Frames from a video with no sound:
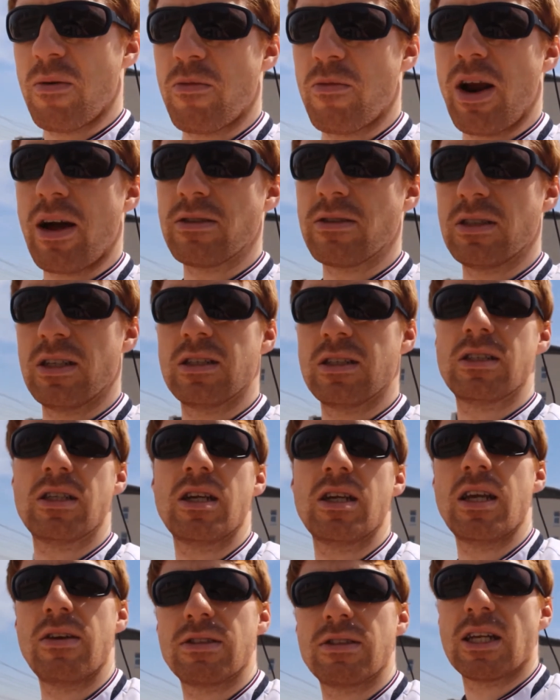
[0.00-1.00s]
I'm rounding it to the
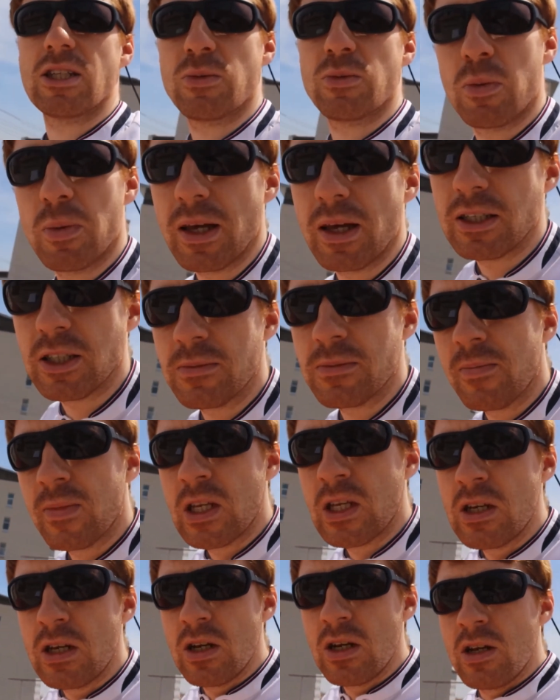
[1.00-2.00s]
nearest decimal place.
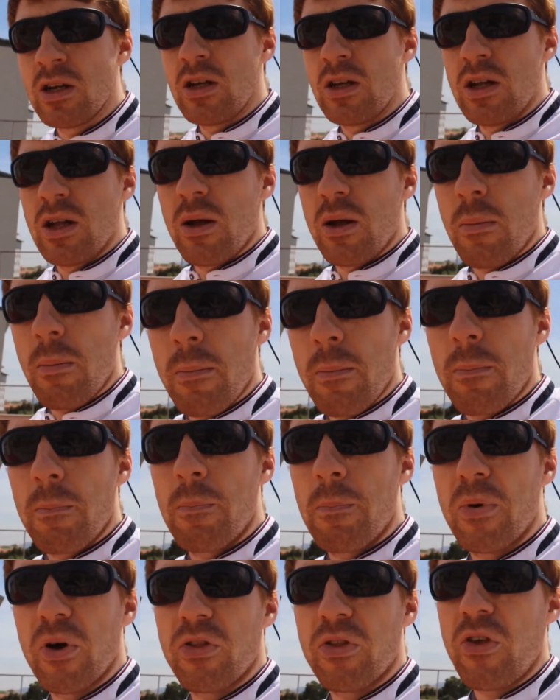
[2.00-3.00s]

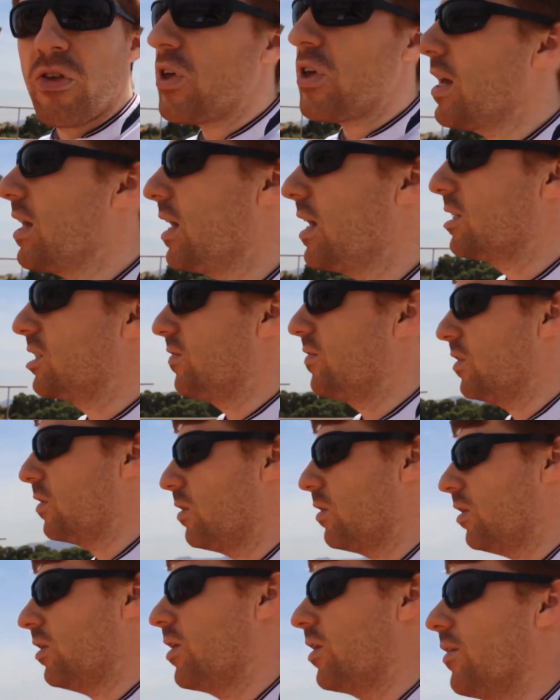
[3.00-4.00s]
But the thing is, if you
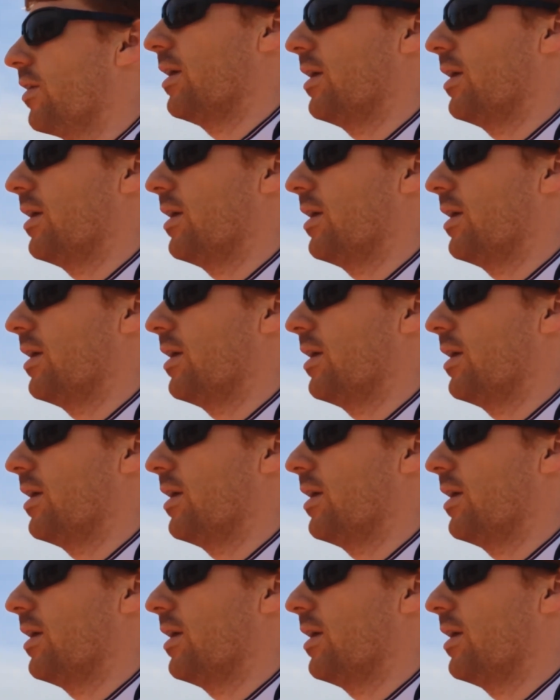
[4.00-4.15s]
look at